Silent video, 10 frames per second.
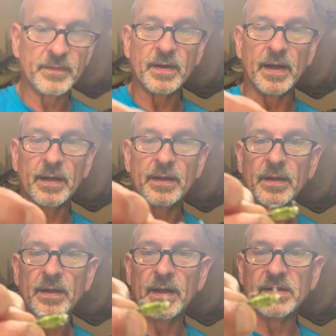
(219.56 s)
Okay,
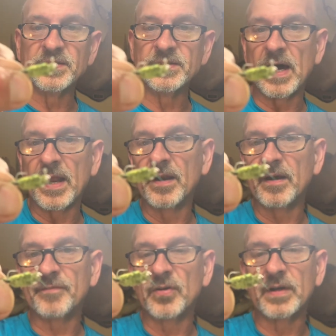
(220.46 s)
there's not
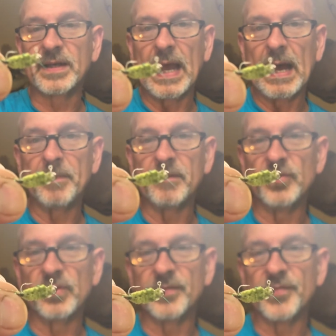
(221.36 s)
enough hook gap, if
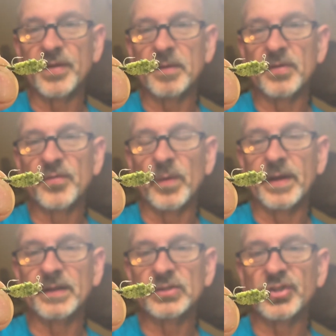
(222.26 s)
you can see,
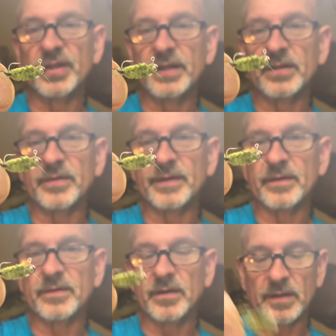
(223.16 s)
between the chenille and
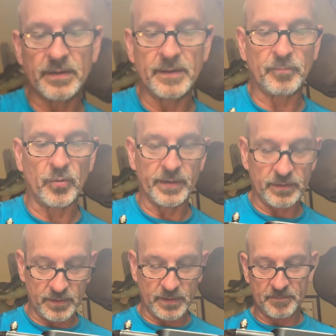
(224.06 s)
the hook, and the point of
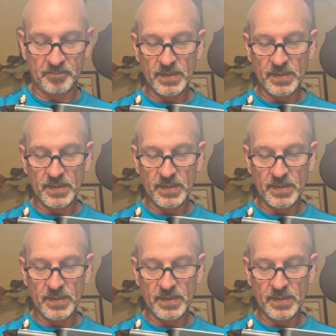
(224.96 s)
the hook.